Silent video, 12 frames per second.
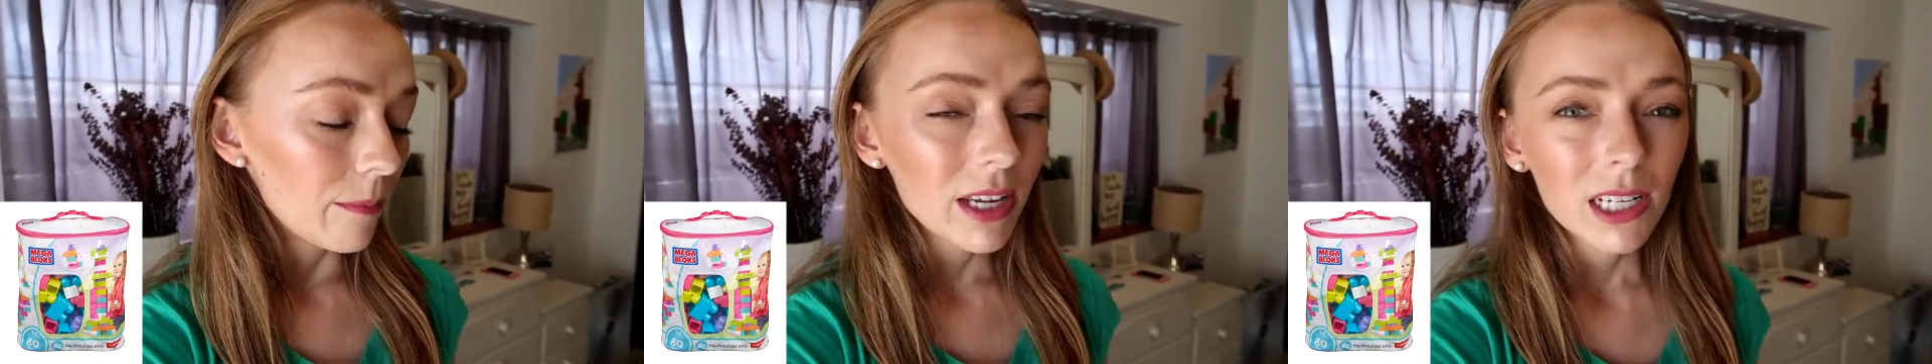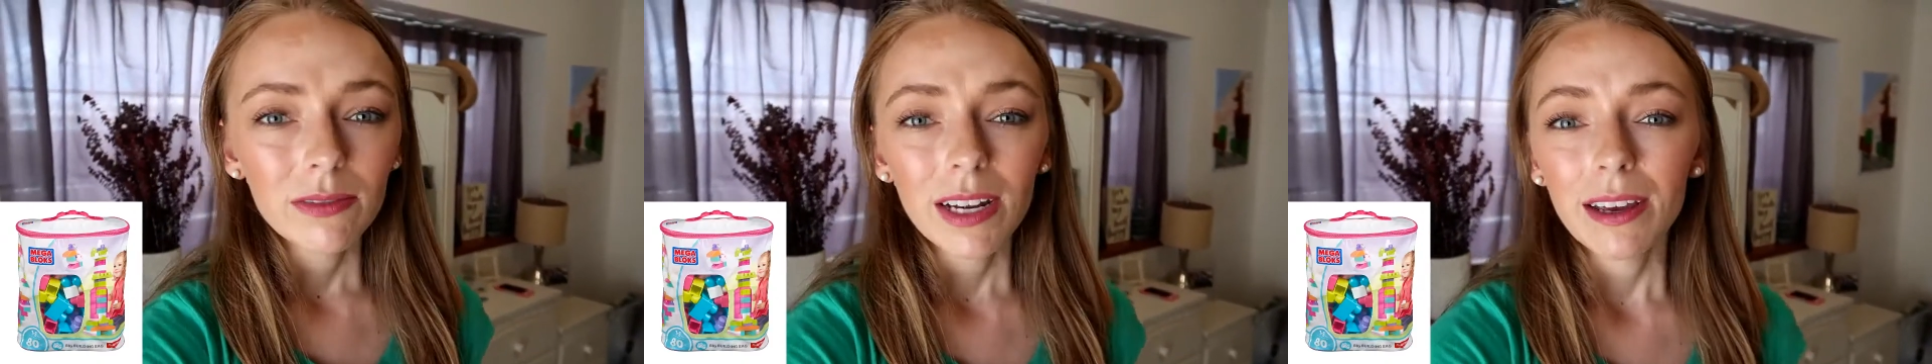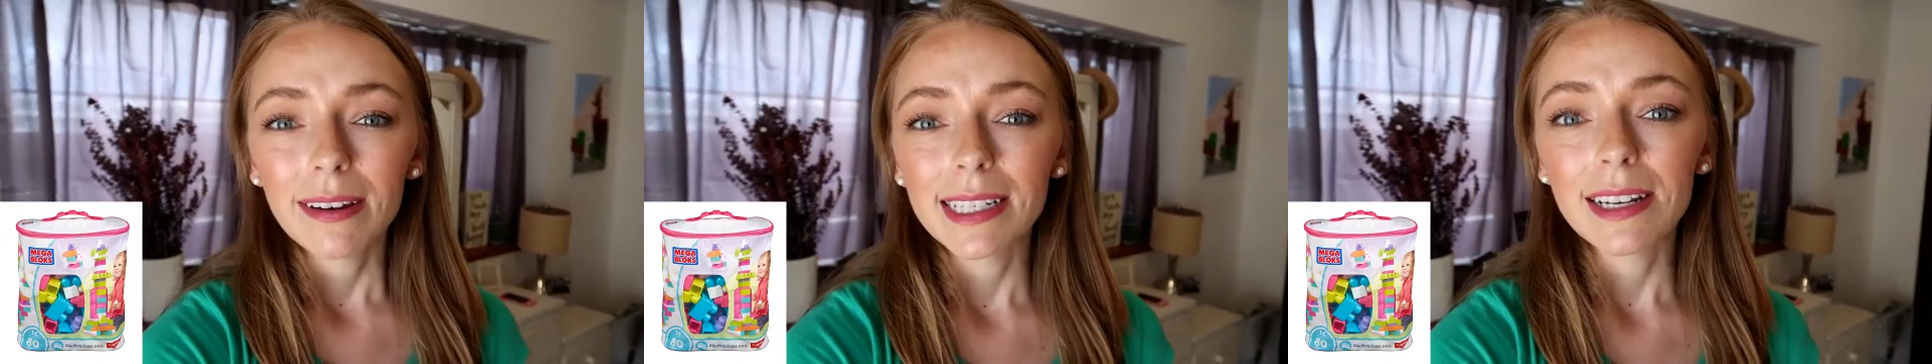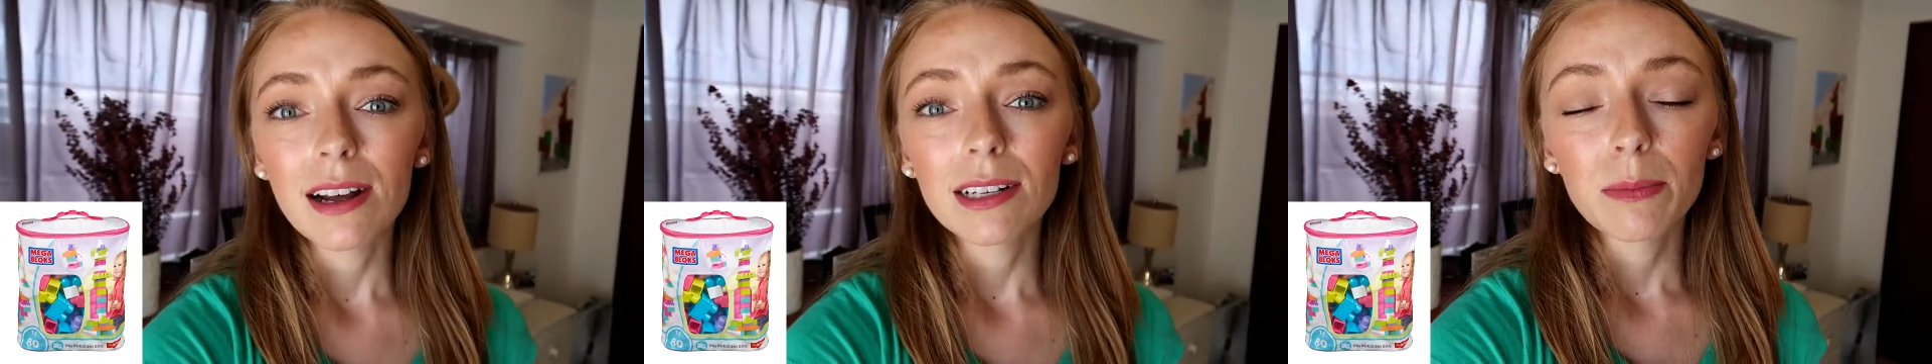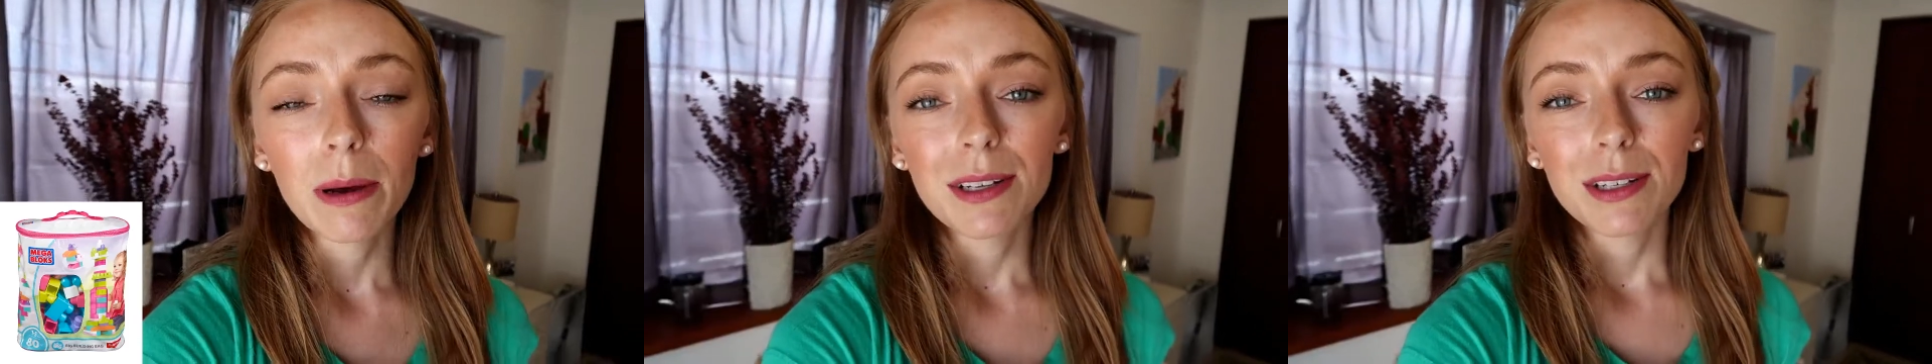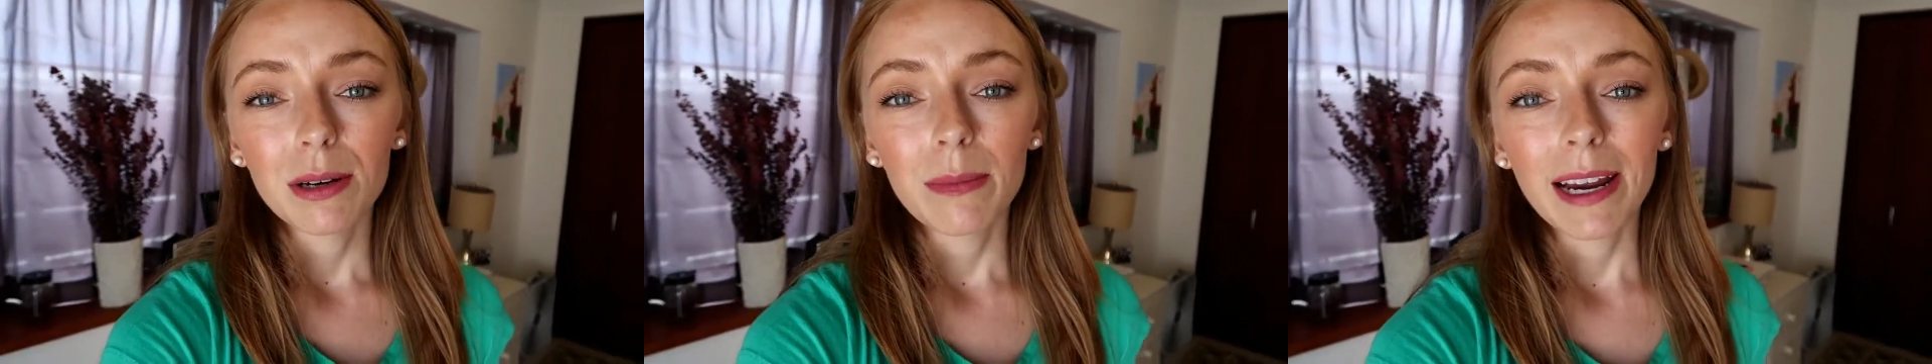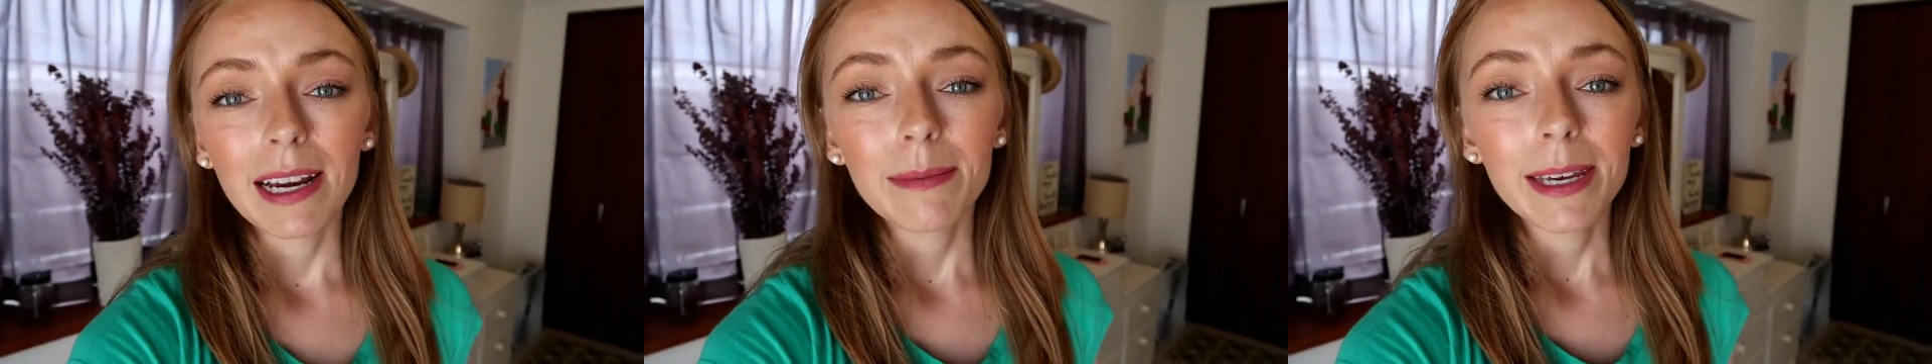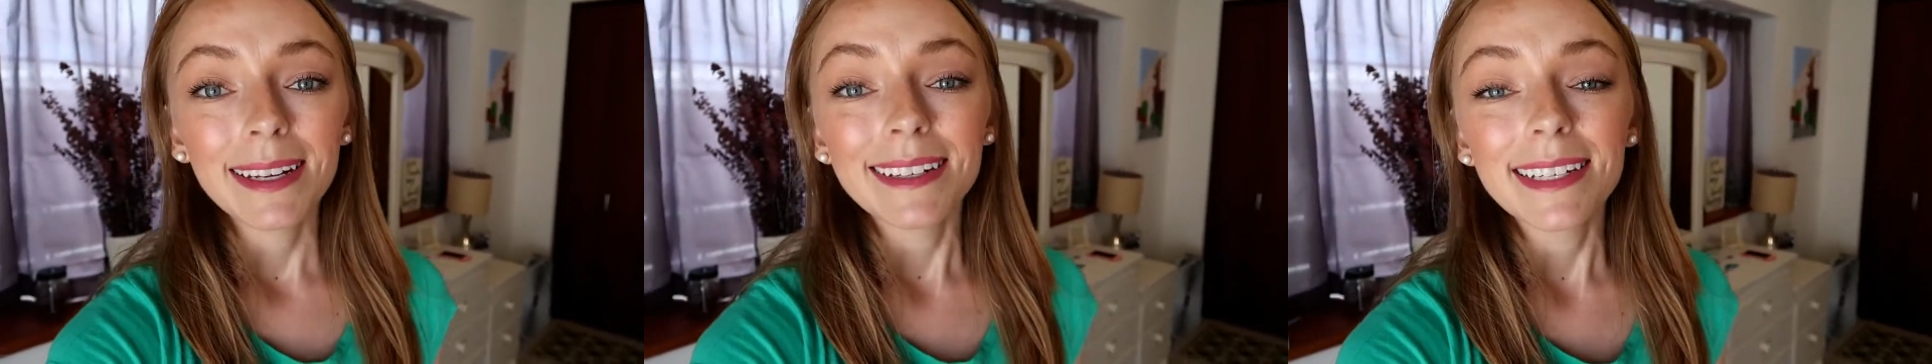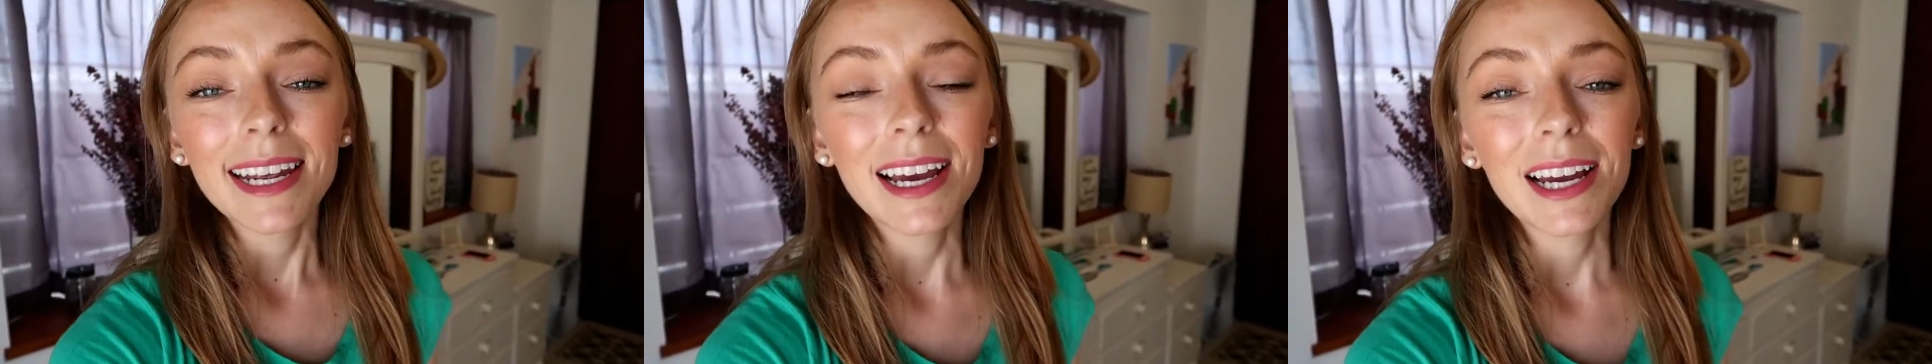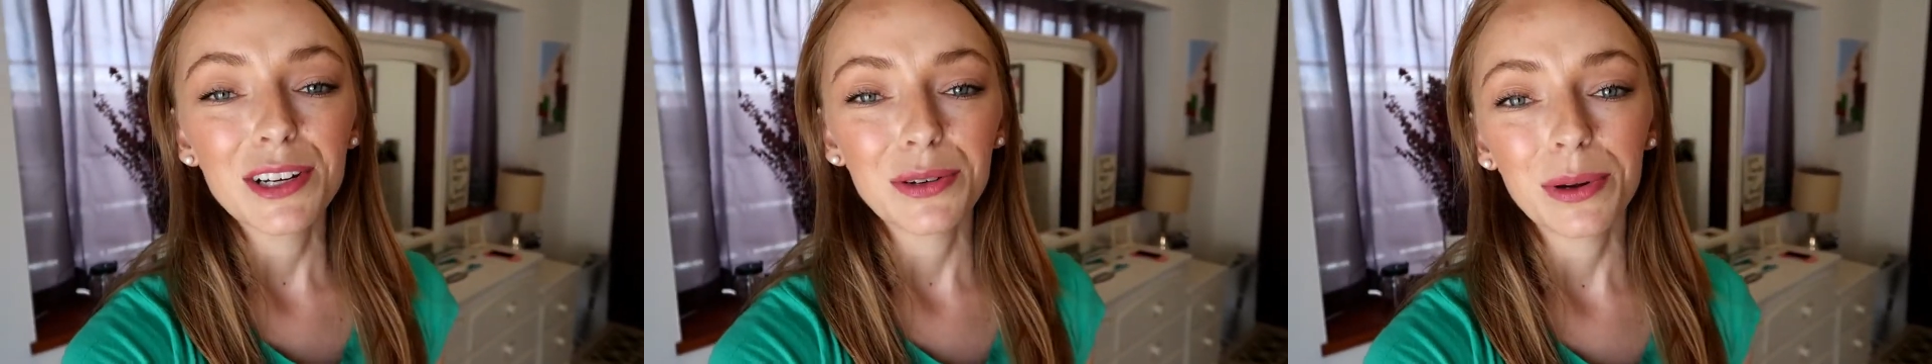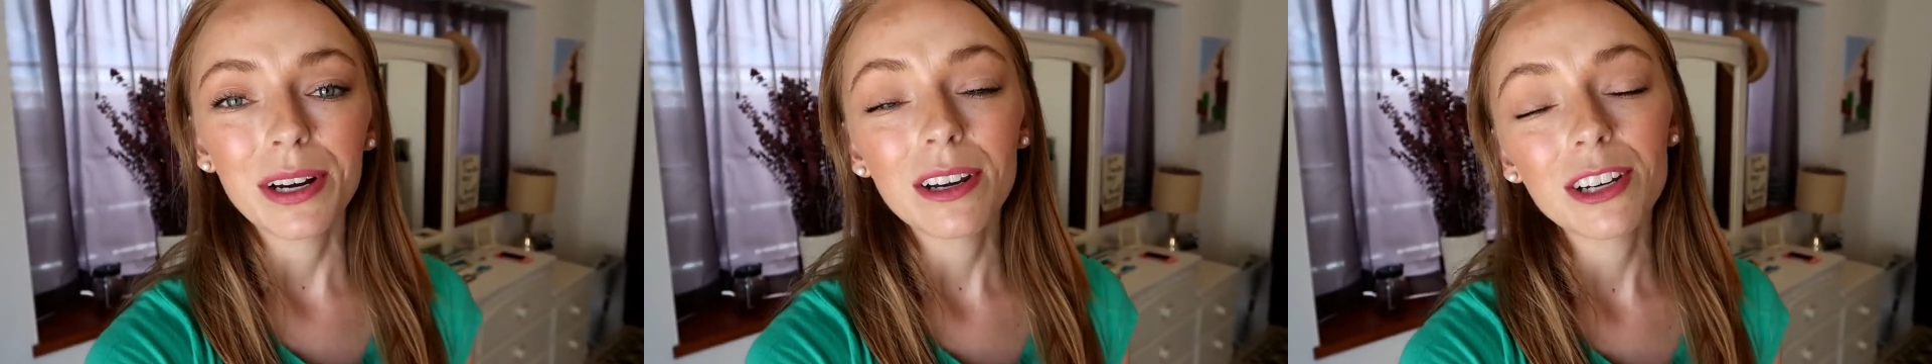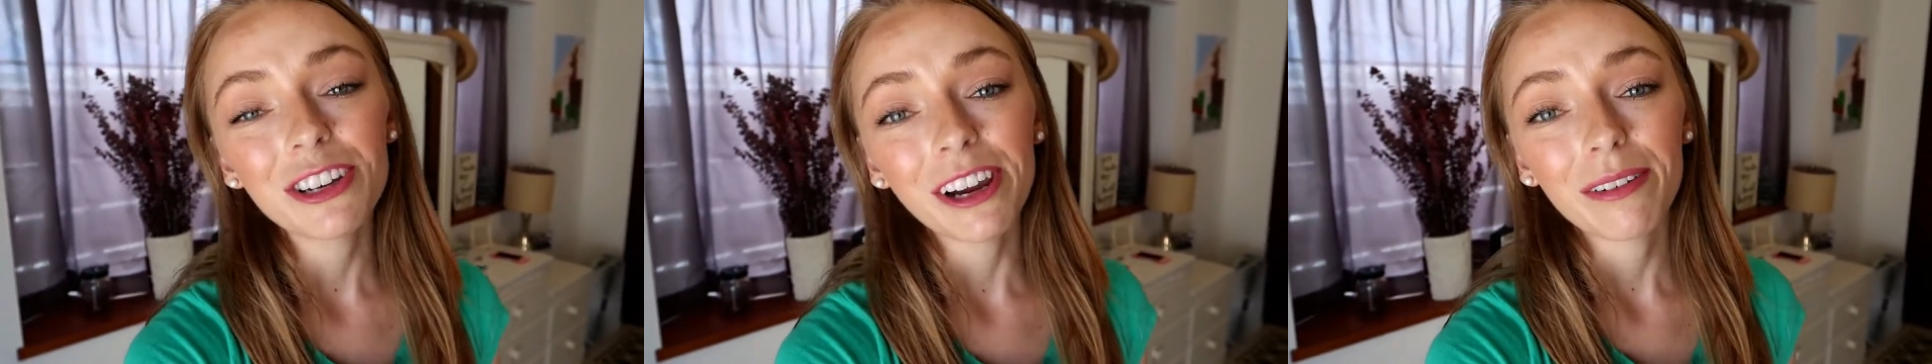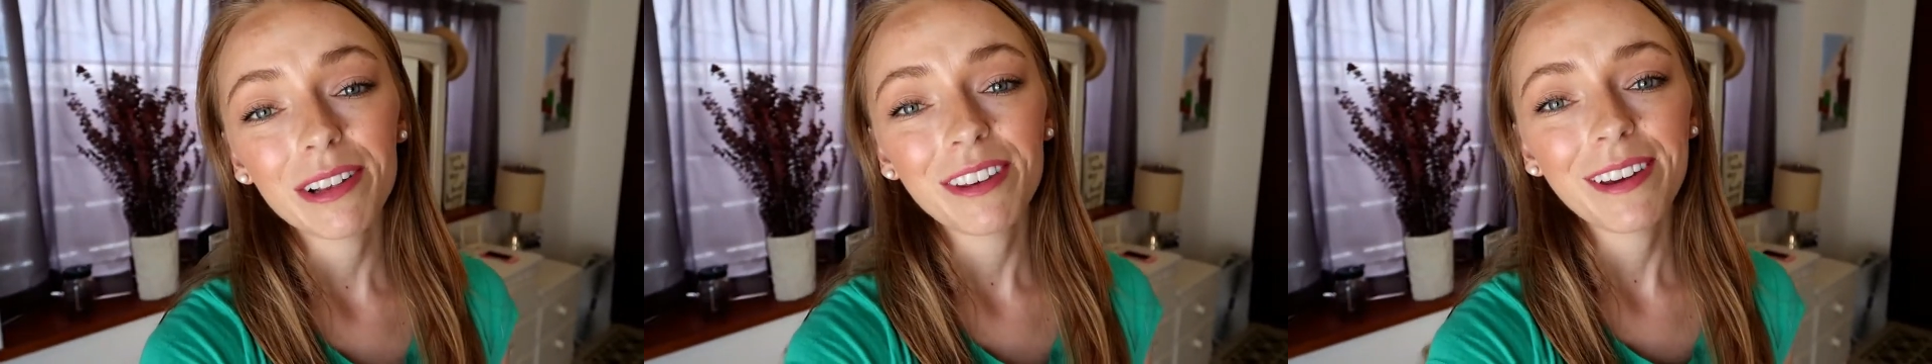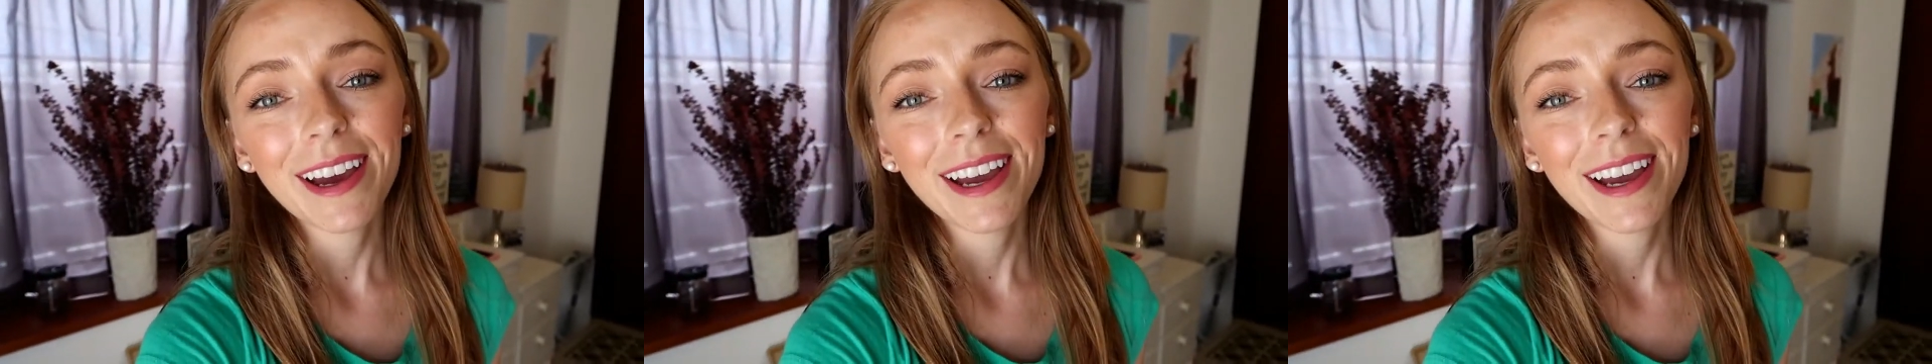This video is not sponsored by any means. I just wanted to share with you